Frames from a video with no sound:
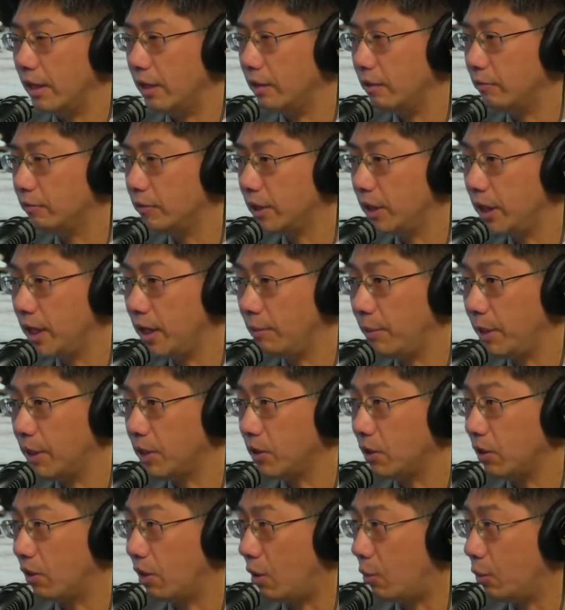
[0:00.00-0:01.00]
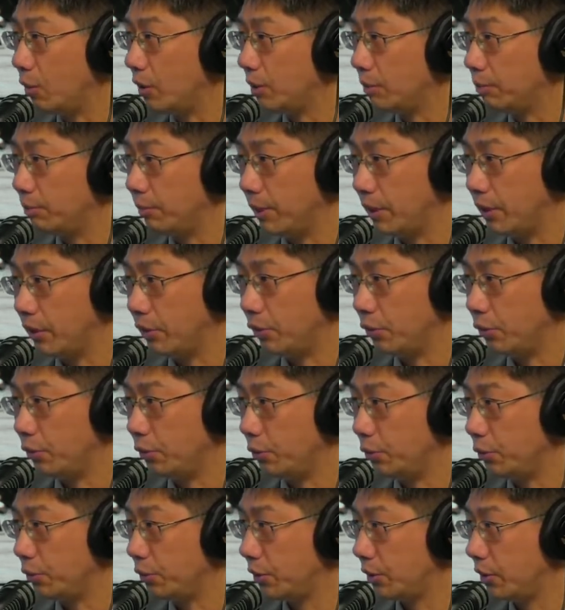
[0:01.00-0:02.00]
TMS can always be
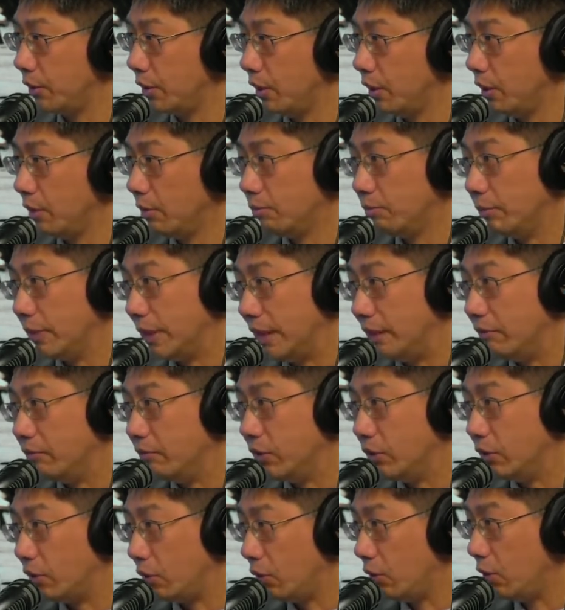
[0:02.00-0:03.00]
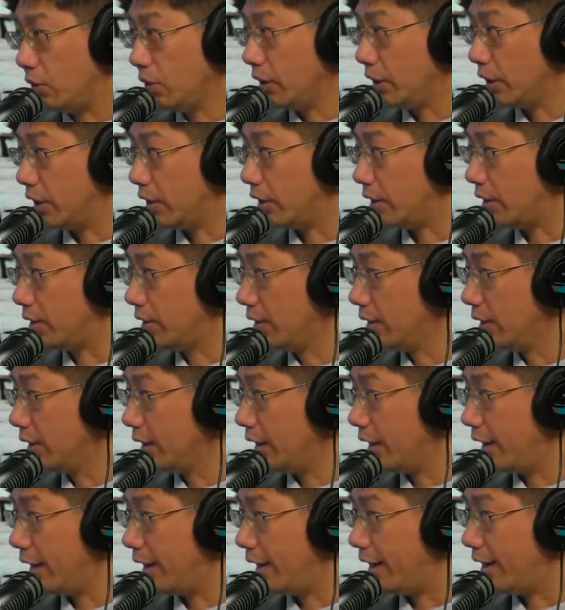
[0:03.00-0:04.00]
used even earlier,
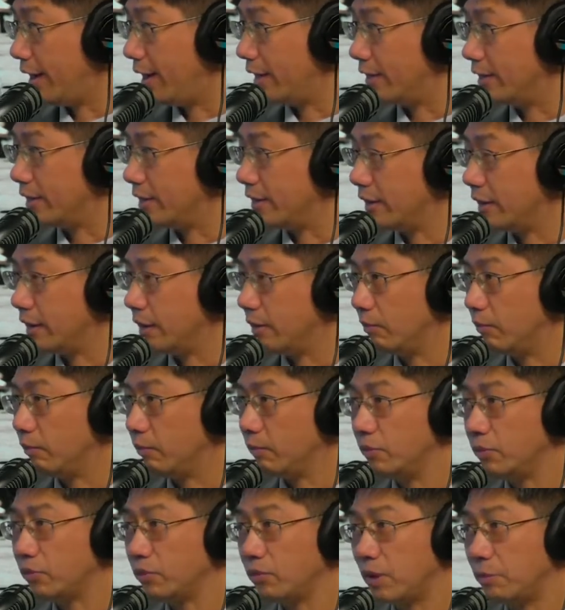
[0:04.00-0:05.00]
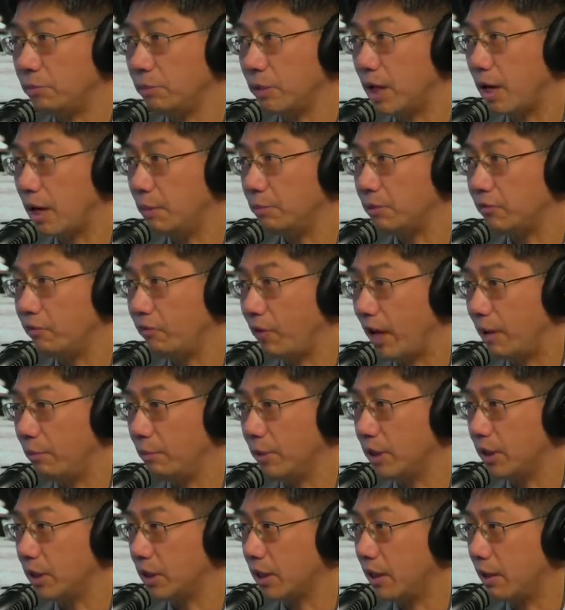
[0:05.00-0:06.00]
and sometimes
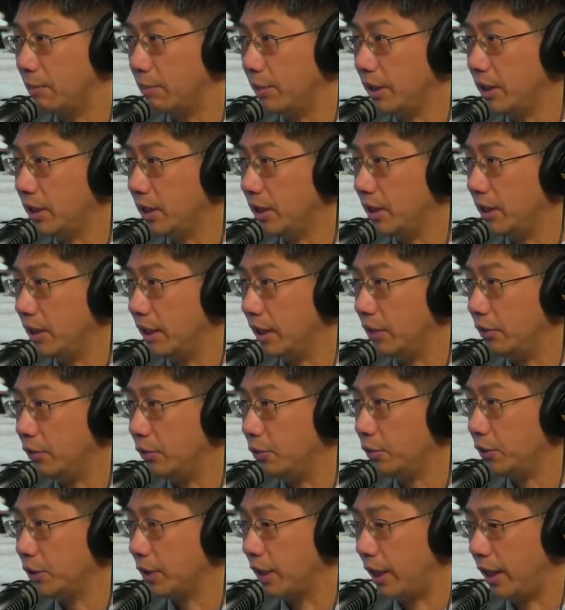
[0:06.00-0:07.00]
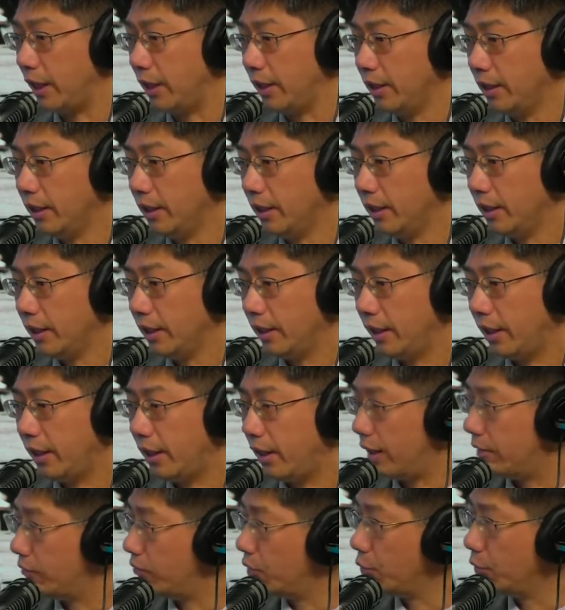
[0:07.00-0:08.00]
families come in and they do say,
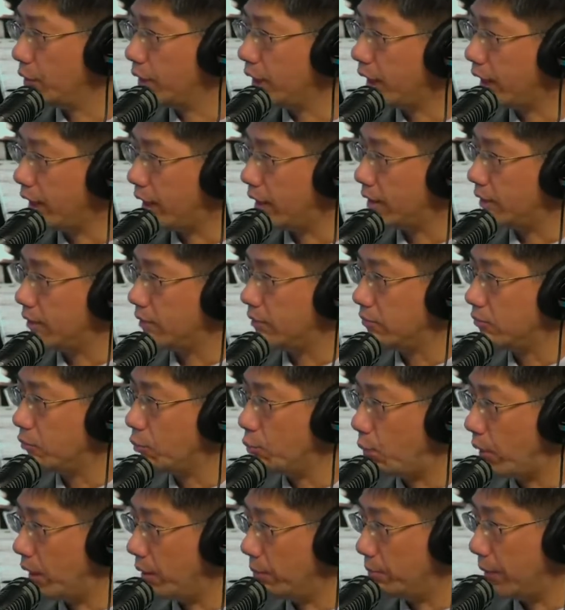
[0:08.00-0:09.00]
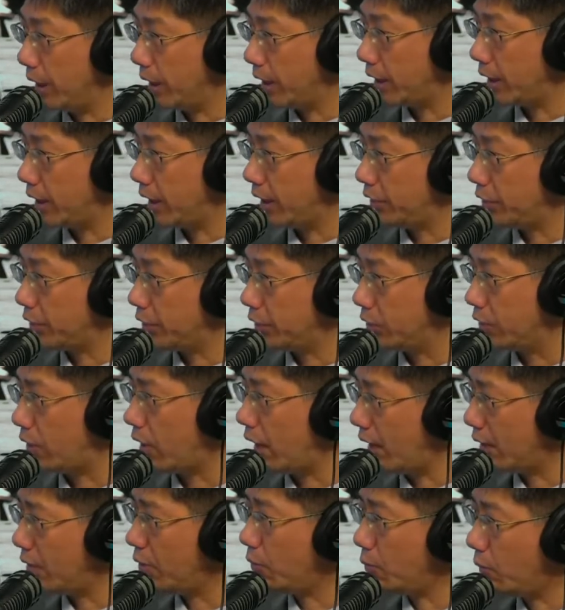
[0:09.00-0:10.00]
hey, I've only had one medication, or
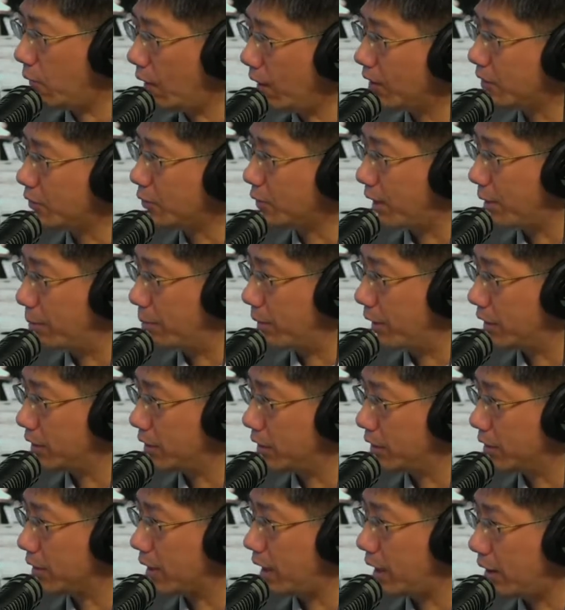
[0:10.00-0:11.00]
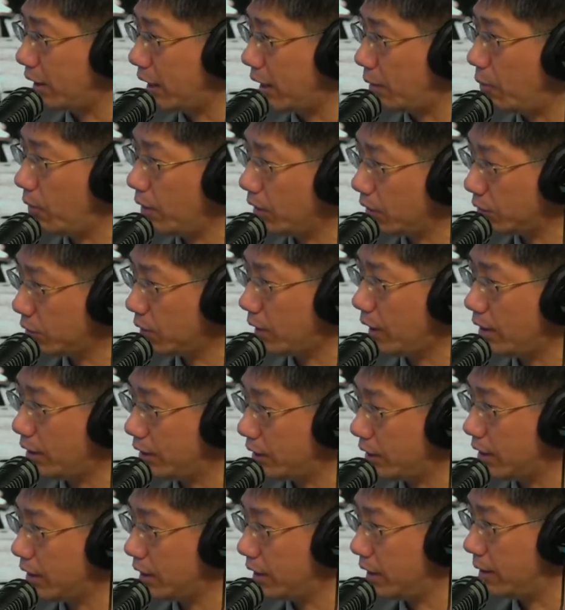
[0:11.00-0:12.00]
I don't want to try medicines. I want to try
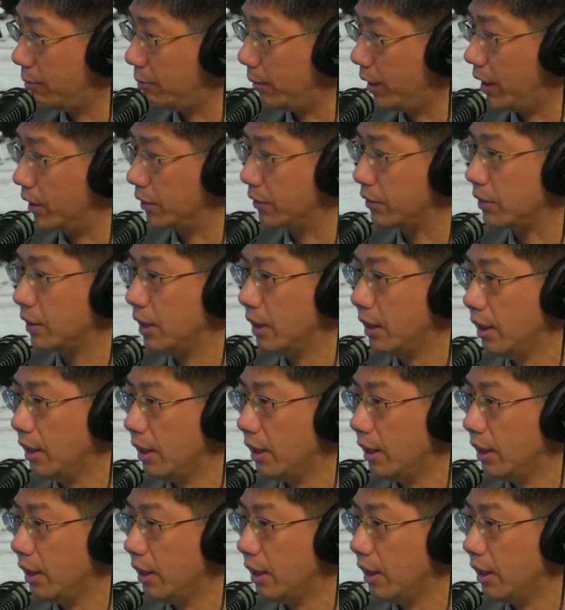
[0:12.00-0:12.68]
this TMS.